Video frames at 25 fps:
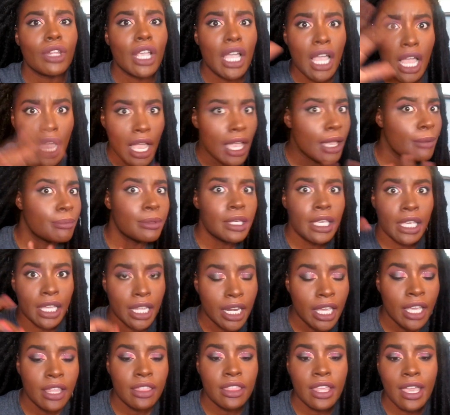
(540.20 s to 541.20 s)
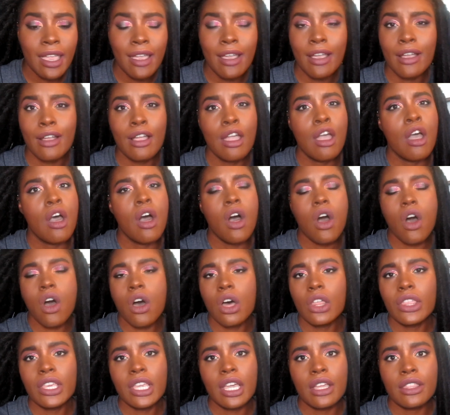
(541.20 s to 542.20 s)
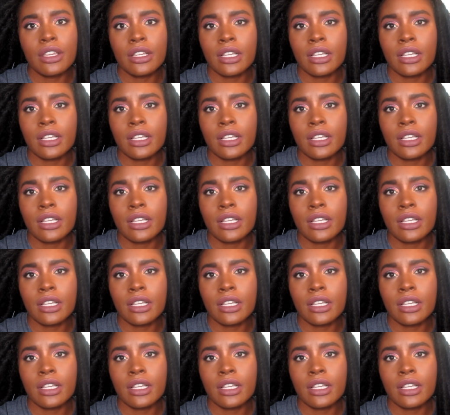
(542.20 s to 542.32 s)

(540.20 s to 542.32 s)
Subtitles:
I am getting there. All the other